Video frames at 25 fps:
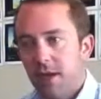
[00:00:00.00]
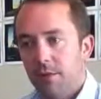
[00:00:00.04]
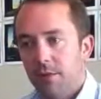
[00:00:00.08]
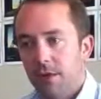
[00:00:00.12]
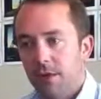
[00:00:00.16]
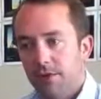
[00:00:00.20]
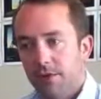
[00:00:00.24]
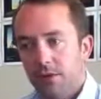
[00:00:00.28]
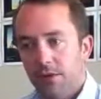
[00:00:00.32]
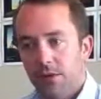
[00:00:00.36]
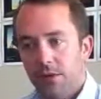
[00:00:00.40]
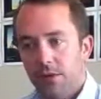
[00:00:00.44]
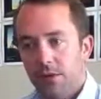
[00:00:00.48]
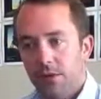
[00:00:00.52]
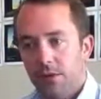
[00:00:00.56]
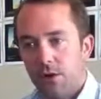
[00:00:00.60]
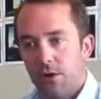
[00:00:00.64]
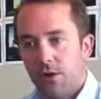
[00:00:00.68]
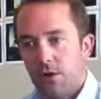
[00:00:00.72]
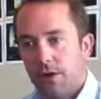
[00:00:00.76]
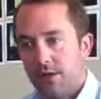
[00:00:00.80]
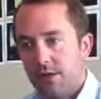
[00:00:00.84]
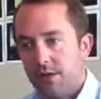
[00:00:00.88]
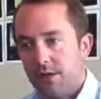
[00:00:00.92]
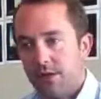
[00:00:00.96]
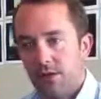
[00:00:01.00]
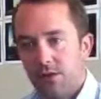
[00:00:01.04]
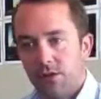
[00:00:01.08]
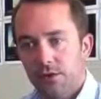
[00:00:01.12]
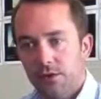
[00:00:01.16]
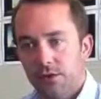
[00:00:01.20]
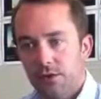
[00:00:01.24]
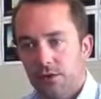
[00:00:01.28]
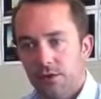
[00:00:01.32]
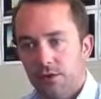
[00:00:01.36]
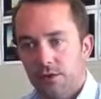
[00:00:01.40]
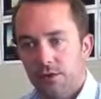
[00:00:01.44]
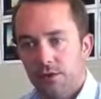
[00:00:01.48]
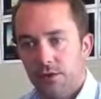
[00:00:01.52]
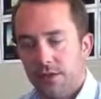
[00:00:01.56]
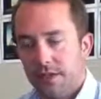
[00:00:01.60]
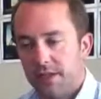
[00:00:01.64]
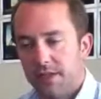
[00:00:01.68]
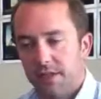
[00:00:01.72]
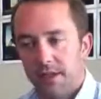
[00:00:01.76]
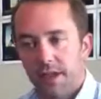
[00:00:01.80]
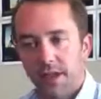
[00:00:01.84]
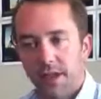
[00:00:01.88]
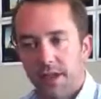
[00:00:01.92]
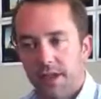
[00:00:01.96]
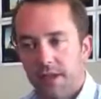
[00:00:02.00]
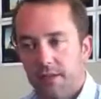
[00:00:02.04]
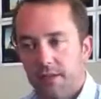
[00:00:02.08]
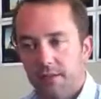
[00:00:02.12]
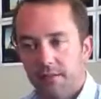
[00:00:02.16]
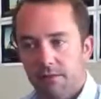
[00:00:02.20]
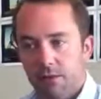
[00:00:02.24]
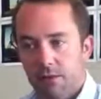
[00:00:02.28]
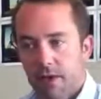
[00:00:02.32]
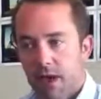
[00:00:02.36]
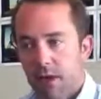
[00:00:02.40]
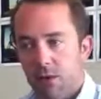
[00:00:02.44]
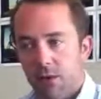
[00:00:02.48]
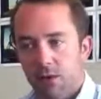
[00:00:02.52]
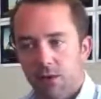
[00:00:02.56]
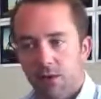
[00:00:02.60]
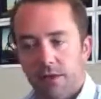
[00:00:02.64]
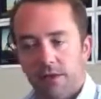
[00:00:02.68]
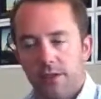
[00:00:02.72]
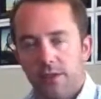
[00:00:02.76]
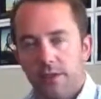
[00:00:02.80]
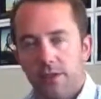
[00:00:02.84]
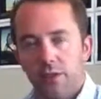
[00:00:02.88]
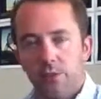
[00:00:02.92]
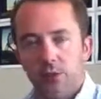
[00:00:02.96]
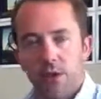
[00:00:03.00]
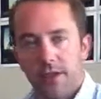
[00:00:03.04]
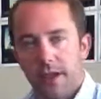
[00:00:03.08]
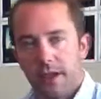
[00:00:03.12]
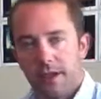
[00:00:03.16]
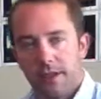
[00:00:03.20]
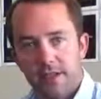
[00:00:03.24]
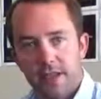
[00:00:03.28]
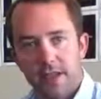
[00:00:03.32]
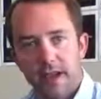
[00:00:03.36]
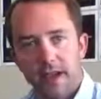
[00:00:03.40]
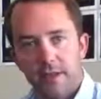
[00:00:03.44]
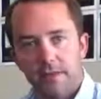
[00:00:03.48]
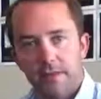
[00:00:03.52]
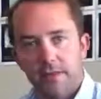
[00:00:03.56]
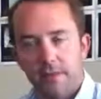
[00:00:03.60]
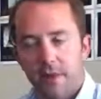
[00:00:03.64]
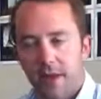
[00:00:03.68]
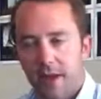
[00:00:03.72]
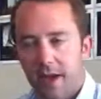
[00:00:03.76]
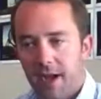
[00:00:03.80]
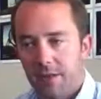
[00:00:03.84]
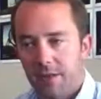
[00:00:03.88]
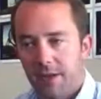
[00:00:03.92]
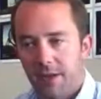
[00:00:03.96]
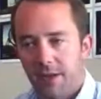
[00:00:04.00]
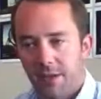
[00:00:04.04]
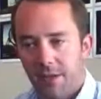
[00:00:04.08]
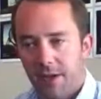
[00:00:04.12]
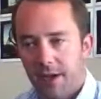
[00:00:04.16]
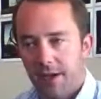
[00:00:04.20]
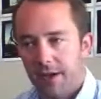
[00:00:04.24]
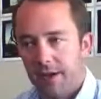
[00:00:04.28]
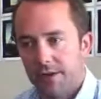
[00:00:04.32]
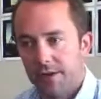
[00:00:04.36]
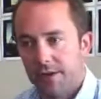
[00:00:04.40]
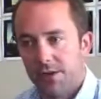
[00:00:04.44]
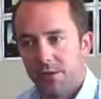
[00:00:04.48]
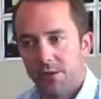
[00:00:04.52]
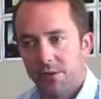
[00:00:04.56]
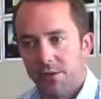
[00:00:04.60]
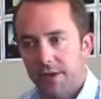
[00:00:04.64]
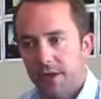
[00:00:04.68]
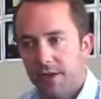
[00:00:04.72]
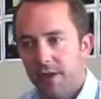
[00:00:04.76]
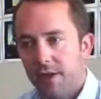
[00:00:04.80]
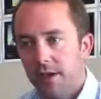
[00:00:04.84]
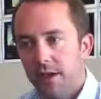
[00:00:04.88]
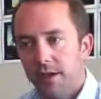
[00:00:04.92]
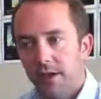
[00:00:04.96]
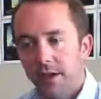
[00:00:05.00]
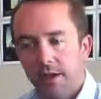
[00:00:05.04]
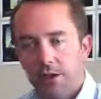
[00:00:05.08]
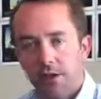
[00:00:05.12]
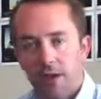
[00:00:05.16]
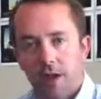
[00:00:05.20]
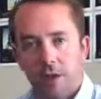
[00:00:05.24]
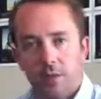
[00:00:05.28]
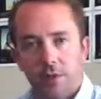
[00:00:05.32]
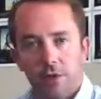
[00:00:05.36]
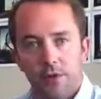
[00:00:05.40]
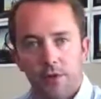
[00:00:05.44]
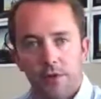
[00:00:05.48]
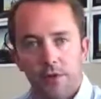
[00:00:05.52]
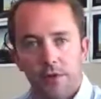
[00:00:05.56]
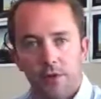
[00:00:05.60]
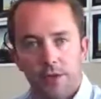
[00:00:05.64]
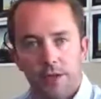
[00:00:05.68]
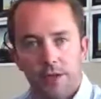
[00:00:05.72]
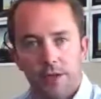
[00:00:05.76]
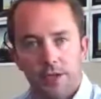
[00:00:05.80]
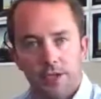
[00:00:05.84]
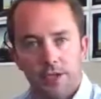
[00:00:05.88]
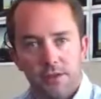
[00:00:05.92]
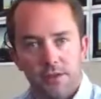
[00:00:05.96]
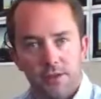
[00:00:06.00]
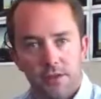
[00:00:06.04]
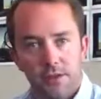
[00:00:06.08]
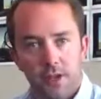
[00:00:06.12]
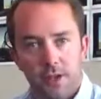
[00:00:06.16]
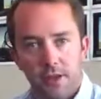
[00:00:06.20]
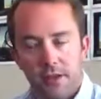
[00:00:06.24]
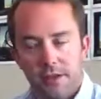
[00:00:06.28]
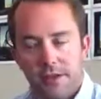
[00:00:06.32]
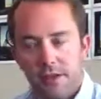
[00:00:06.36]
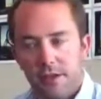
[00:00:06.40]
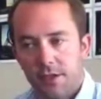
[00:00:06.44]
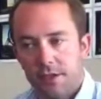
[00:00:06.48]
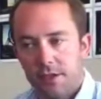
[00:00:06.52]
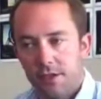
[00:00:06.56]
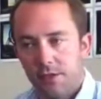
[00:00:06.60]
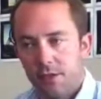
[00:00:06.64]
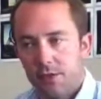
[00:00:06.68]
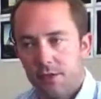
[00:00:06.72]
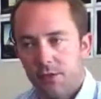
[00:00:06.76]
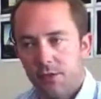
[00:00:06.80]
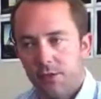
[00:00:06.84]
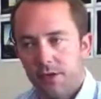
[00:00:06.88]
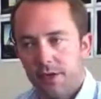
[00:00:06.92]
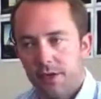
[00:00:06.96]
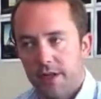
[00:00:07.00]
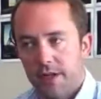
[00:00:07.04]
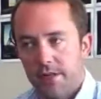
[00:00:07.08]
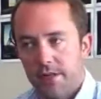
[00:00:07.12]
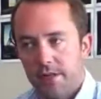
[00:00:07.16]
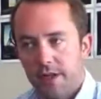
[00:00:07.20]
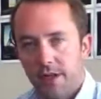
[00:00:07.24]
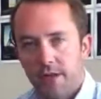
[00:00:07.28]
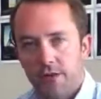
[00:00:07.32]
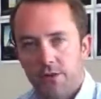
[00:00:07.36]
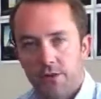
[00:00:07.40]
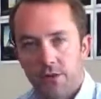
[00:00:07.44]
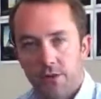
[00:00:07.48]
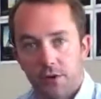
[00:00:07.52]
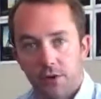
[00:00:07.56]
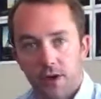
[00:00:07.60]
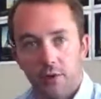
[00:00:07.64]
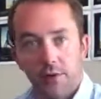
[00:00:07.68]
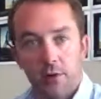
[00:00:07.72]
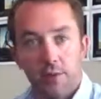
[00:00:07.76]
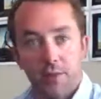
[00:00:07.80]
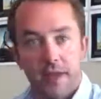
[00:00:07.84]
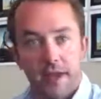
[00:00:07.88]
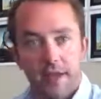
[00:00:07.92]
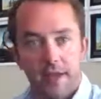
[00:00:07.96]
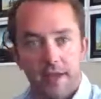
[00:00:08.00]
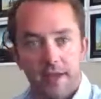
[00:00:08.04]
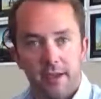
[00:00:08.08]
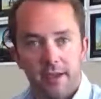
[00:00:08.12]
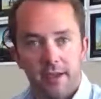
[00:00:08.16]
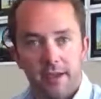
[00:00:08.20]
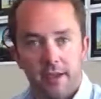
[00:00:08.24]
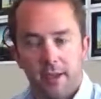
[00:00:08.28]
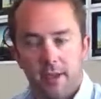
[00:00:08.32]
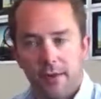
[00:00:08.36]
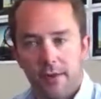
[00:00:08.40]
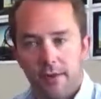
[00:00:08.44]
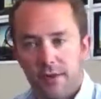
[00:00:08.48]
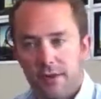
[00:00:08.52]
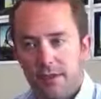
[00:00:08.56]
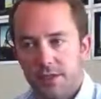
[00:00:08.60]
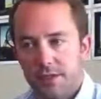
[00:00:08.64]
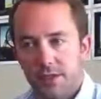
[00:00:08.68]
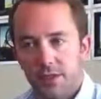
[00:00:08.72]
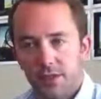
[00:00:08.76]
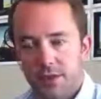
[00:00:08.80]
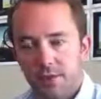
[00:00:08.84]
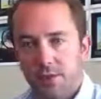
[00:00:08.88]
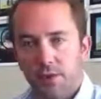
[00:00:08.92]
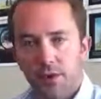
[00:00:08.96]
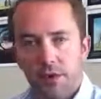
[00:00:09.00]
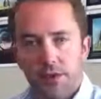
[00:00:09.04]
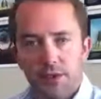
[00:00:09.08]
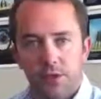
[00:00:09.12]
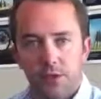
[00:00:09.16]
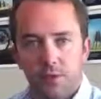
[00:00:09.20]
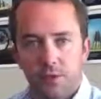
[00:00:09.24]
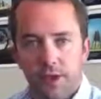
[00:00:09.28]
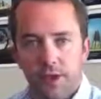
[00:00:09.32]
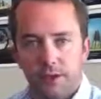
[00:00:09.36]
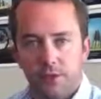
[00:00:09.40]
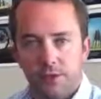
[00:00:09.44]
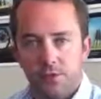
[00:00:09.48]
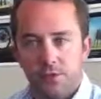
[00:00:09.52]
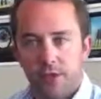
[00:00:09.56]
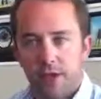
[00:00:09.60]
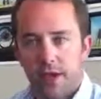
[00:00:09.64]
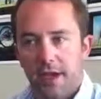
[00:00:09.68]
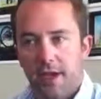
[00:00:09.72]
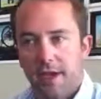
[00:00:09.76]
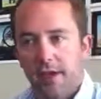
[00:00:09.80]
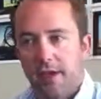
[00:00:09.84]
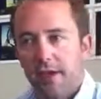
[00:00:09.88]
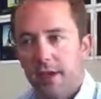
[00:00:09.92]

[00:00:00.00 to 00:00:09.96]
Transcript: If you're going to, let's say, we're going somewhere downtown, my options might also be grab a low-range EV to go somewhere downtown, or to grab a bike that's 0.2 miles away.